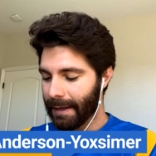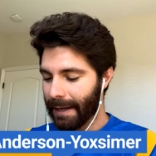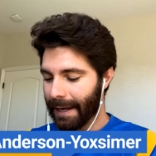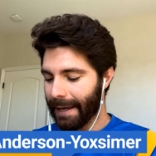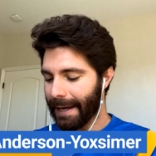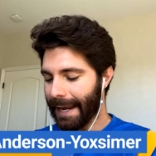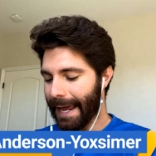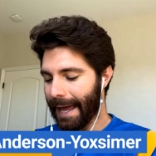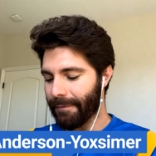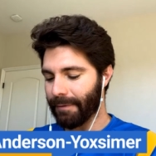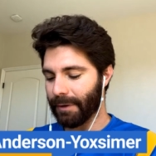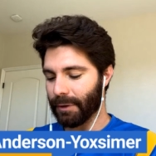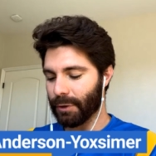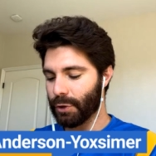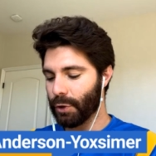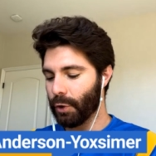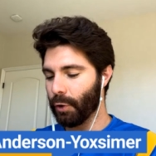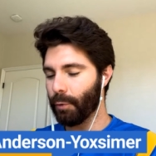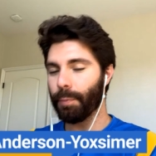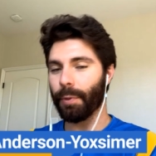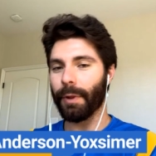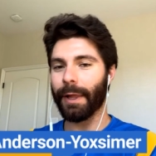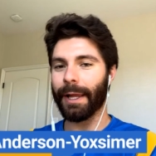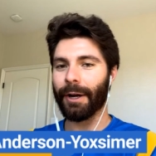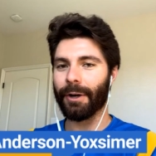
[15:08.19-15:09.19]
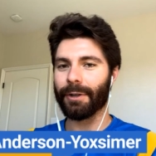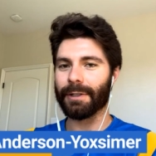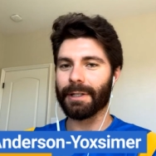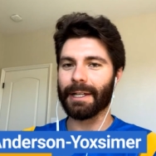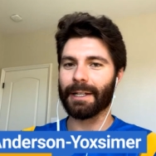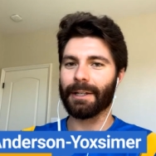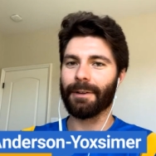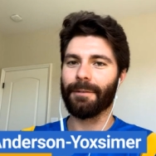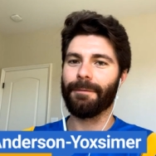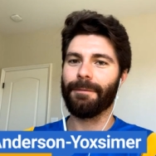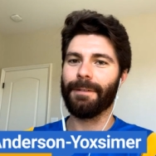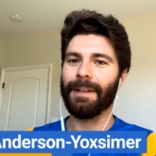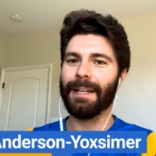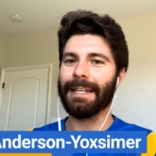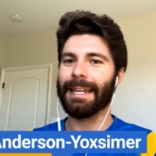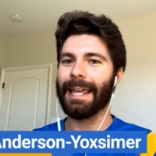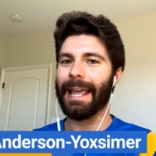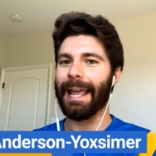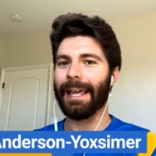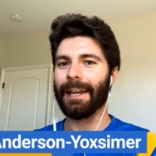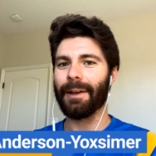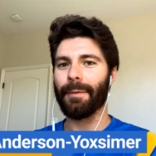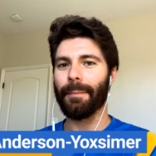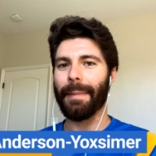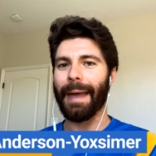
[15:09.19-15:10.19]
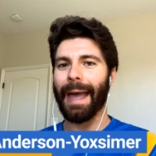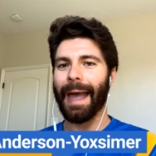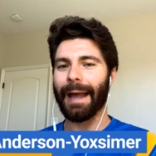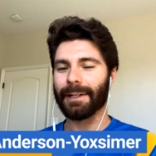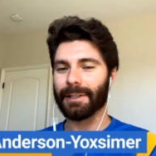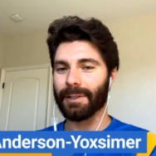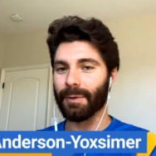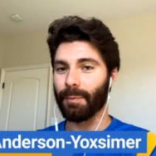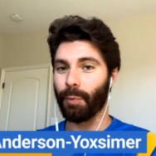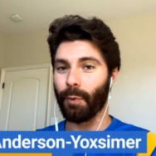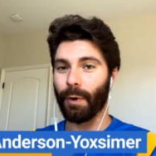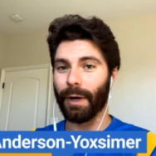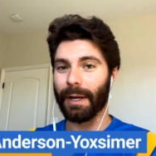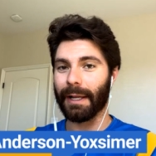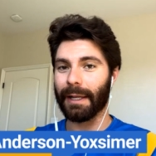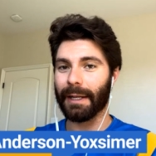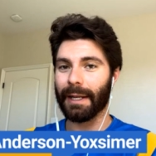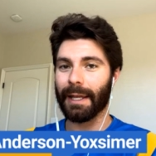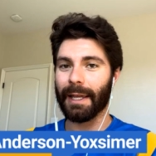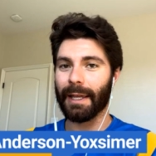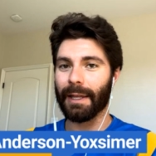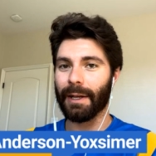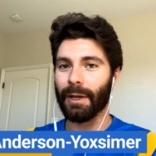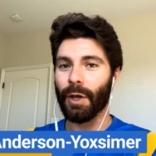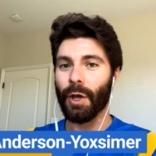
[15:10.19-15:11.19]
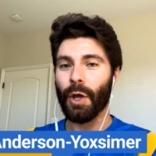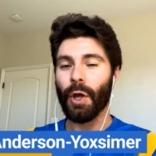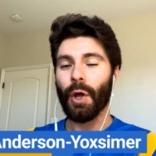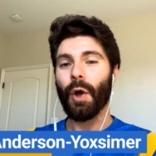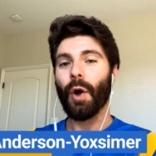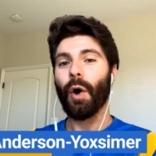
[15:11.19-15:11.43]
And having two players like a Vide and a Mack to bring it in